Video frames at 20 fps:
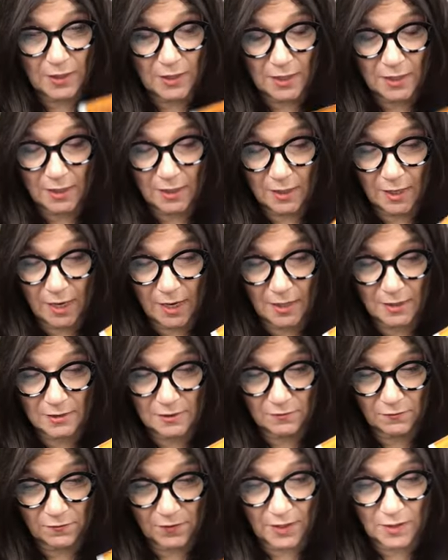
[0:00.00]
I eat. It
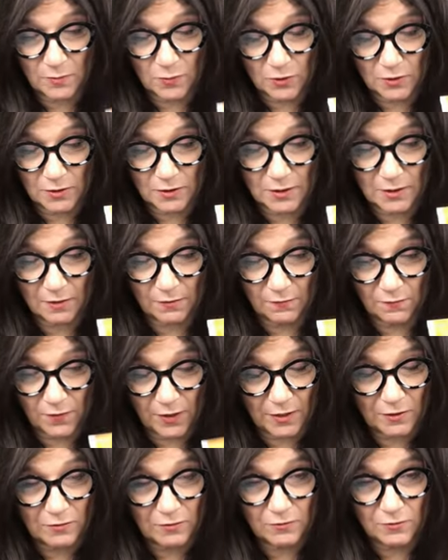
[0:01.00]
has fibers,
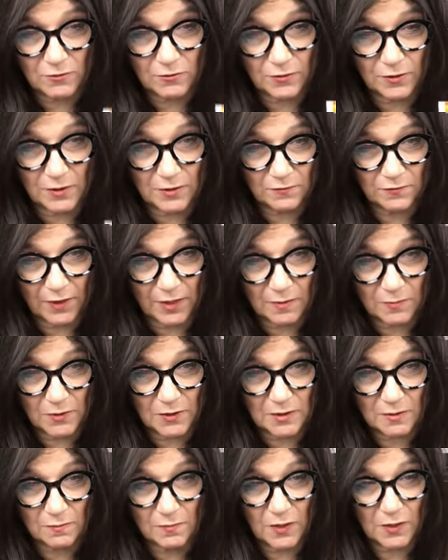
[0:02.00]
phytonutrients,
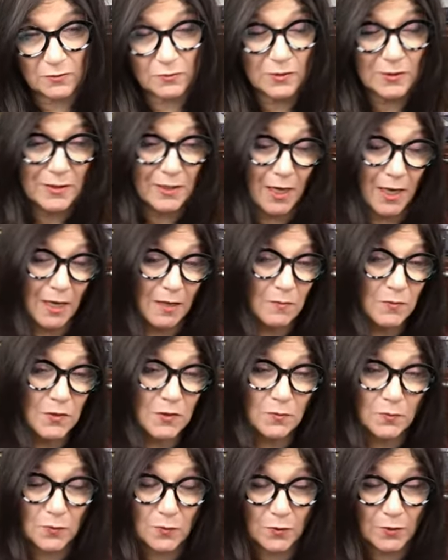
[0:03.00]
vitamins, and minerals that help
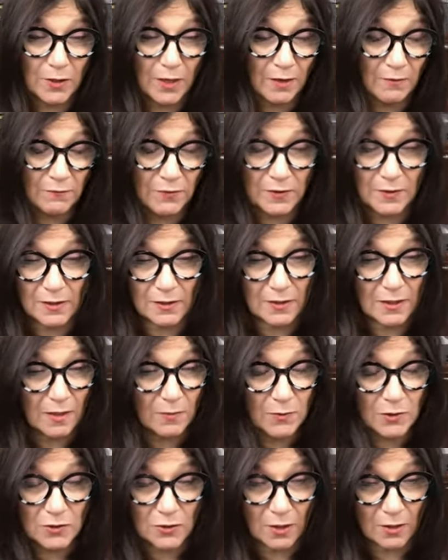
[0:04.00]
support everything that
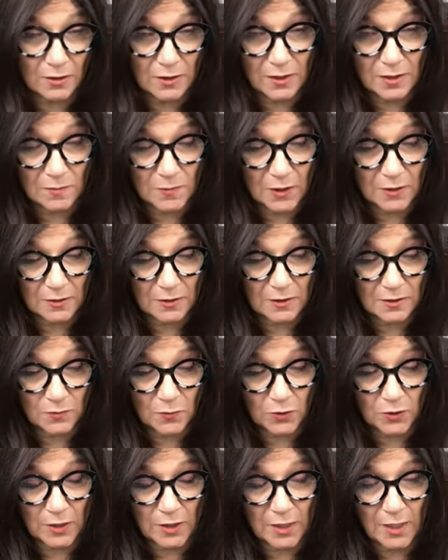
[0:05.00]
I've been talking about this
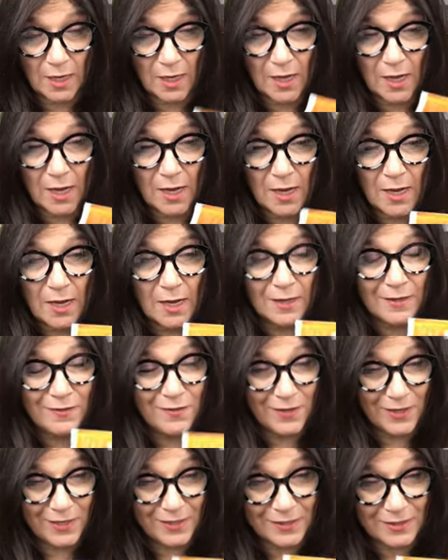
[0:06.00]
morning.
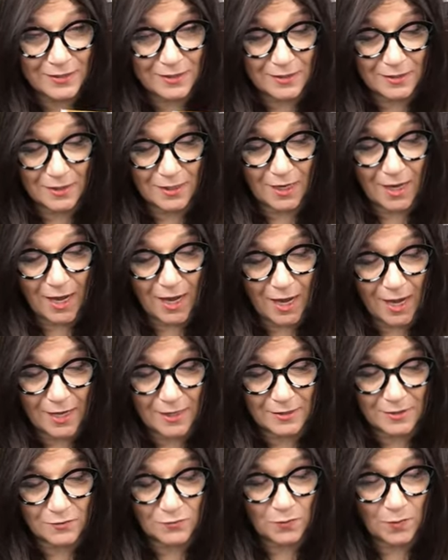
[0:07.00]
This
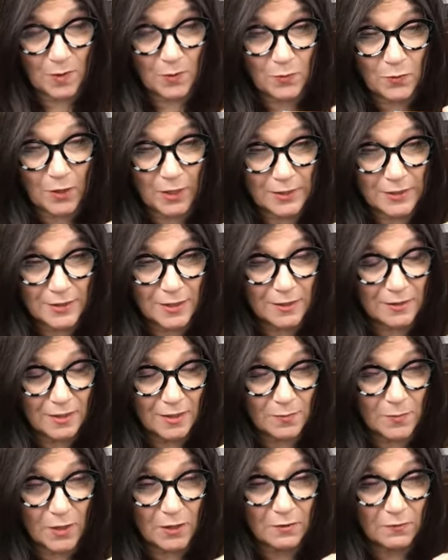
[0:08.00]
has, remember, I said the
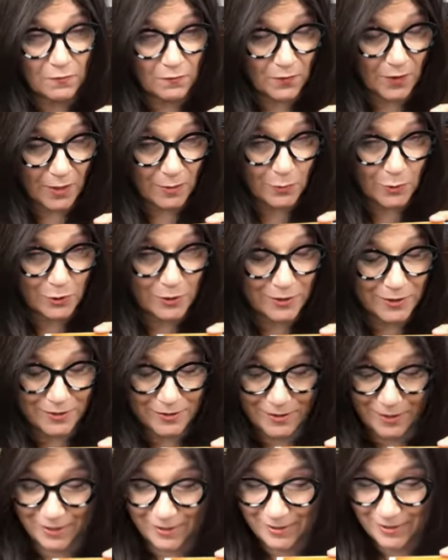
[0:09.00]
amount of
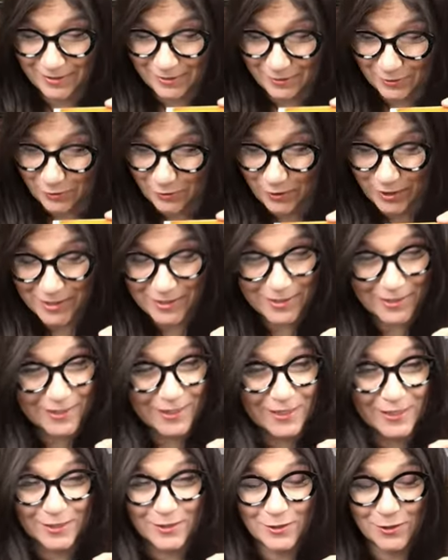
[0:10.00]
fibers, and it's crazy
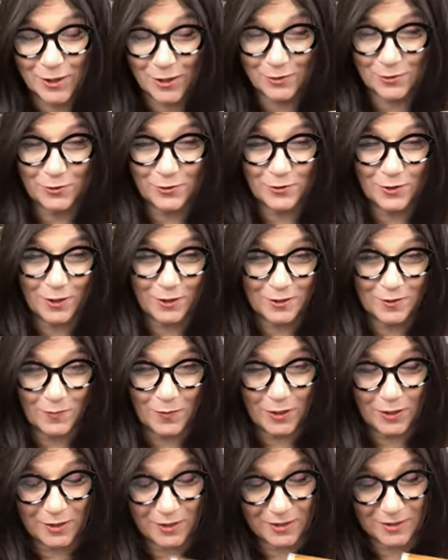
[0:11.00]
that this doctor talked
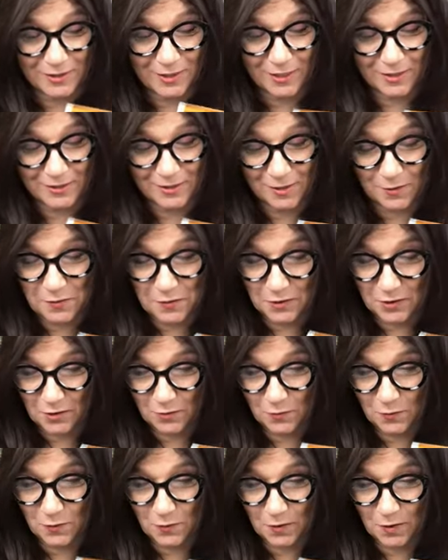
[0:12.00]
about it because he has nothing to
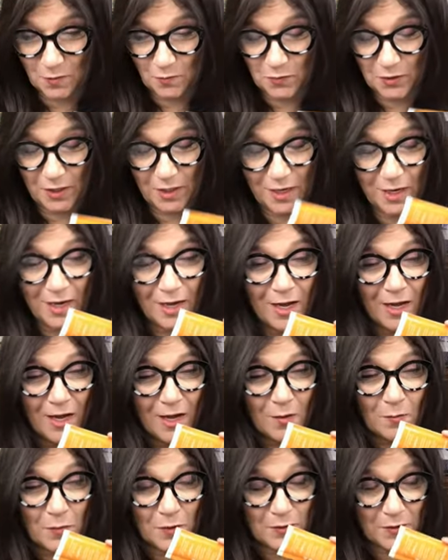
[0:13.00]
do with the company.
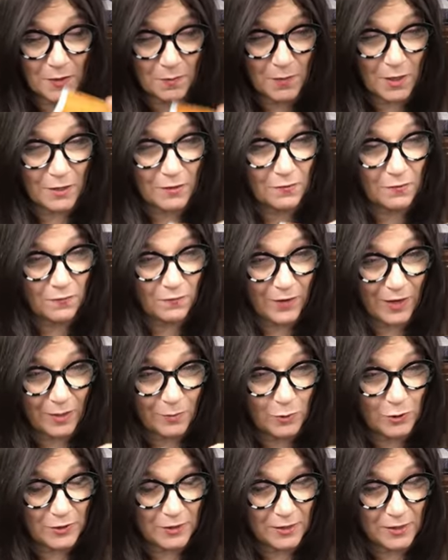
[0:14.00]
But the amount of
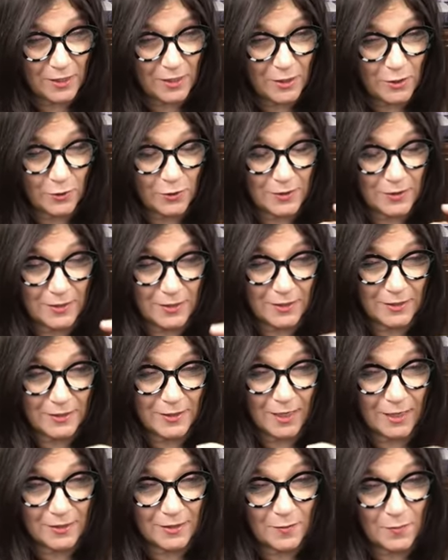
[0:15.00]
fibers in here is the
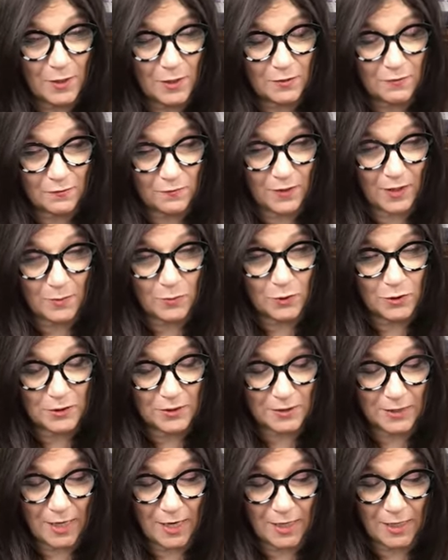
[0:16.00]
exact amount of fibers
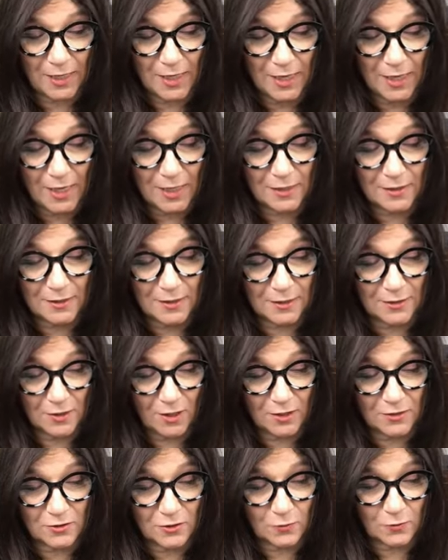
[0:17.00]
that the
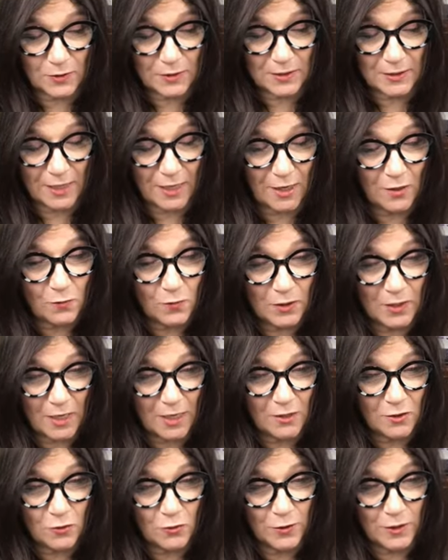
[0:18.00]
doctor was saying would
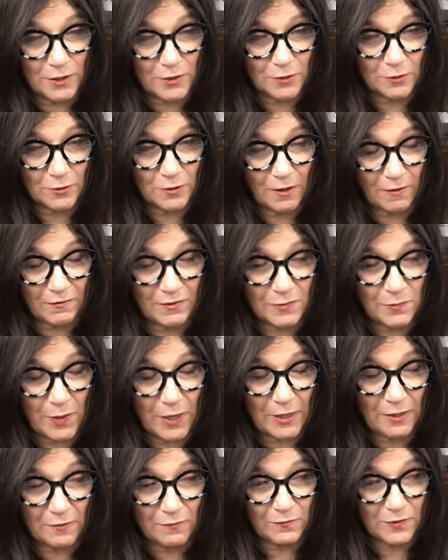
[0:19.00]
increase your
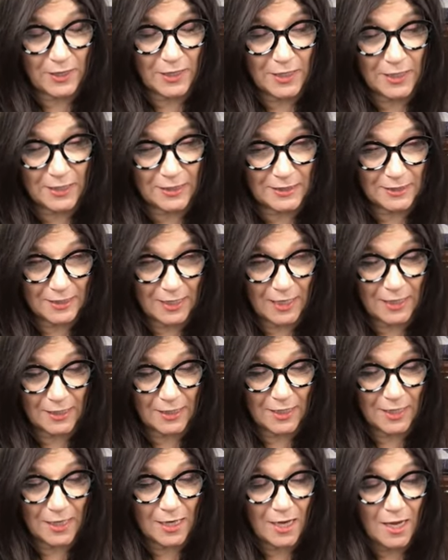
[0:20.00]
lifespan if taken
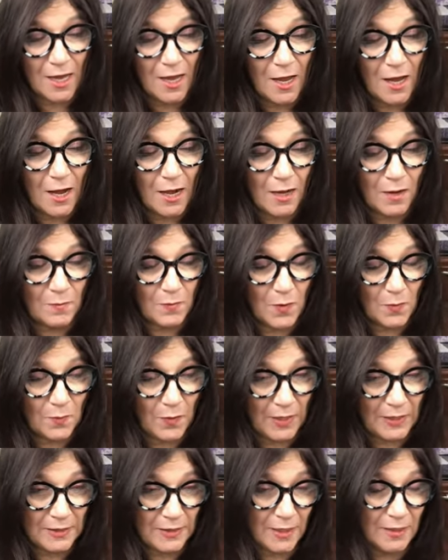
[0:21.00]
daily um,
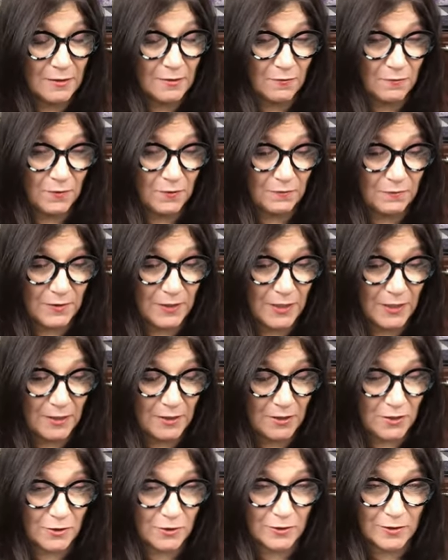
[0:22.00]
by 10 to
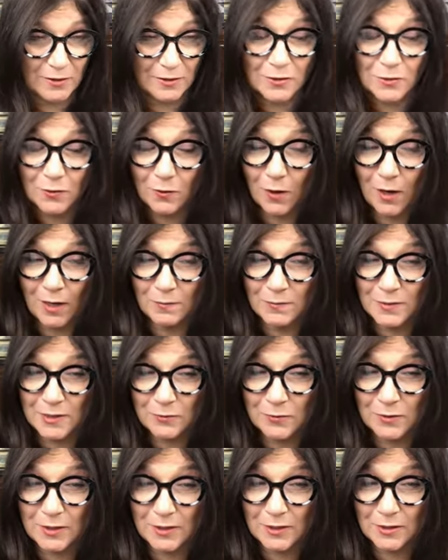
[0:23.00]
15 years. So I'm
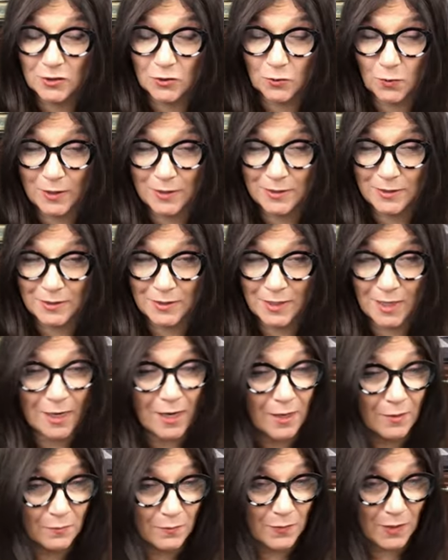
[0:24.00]
doing this twice a day
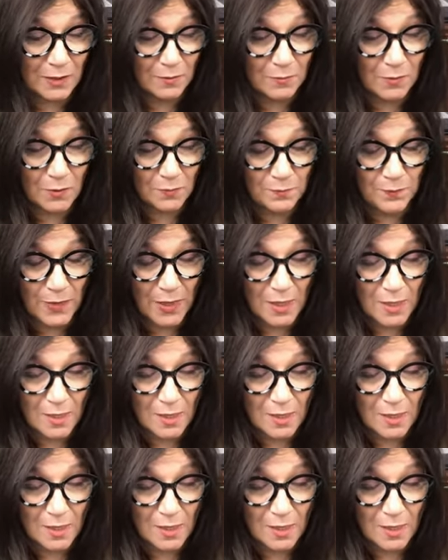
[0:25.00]
at minimum.